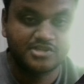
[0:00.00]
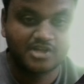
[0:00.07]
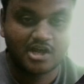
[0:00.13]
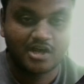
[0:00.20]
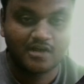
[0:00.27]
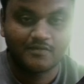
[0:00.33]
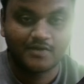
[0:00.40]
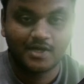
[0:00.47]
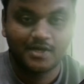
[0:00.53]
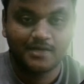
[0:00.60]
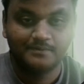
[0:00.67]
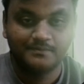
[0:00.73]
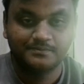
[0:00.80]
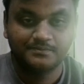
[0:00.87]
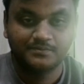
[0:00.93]

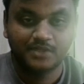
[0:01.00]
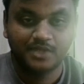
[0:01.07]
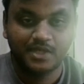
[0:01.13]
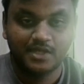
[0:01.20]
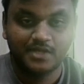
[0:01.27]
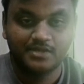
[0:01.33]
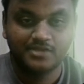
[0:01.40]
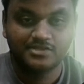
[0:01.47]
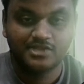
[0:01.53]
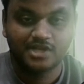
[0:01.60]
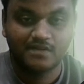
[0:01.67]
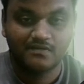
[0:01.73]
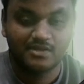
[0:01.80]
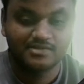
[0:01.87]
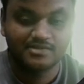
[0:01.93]
Java and
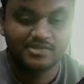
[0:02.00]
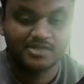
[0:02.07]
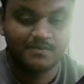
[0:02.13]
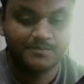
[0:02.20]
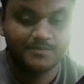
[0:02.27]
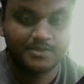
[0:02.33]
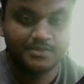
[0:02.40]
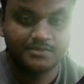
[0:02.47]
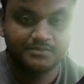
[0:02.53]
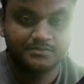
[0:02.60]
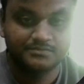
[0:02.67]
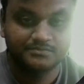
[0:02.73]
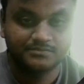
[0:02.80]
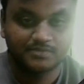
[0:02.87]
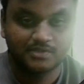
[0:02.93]
JavaScript.
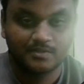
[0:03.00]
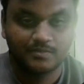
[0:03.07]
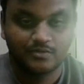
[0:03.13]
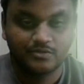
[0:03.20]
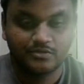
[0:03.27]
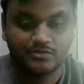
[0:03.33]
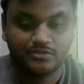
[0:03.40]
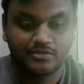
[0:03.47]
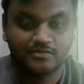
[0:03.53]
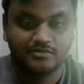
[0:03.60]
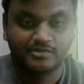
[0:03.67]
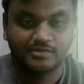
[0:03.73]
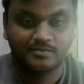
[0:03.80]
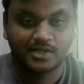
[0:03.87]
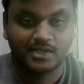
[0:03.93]
I'm going to
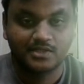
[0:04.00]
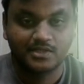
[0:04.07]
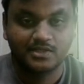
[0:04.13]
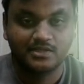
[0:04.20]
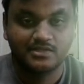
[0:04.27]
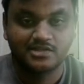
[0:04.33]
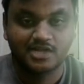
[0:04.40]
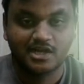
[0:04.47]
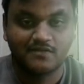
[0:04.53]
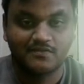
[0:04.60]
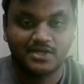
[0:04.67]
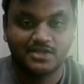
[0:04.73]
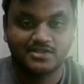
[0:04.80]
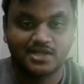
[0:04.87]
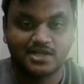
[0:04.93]
give some title.
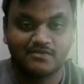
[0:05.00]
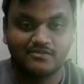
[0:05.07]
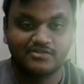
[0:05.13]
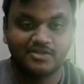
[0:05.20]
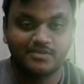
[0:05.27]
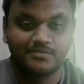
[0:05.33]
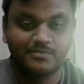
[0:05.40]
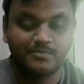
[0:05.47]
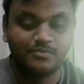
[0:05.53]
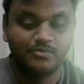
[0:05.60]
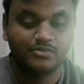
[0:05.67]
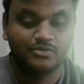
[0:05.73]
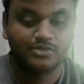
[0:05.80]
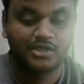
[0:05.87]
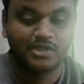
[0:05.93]
Java and JavaScript
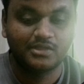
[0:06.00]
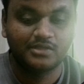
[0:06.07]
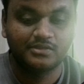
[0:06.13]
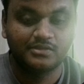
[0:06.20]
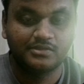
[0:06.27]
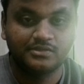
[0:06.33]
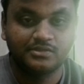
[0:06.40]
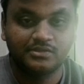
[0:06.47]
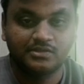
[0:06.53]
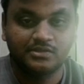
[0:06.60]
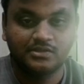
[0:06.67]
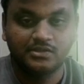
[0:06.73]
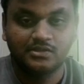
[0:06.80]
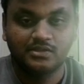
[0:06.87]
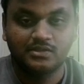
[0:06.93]
both are
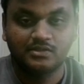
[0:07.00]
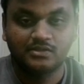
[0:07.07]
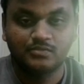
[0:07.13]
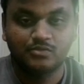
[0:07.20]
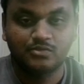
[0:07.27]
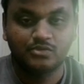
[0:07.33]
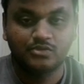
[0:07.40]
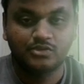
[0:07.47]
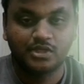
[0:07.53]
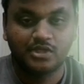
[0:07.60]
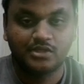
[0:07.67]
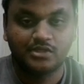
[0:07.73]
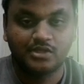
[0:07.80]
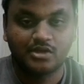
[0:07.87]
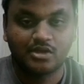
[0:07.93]

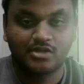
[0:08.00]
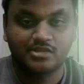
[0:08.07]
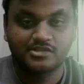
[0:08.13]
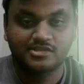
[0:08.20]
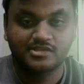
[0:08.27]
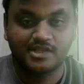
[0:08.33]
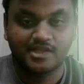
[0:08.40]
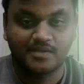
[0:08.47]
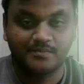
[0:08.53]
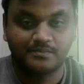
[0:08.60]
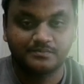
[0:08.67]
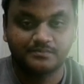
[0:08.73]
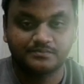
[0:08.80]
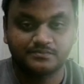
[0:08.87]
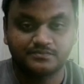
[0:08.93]
not same.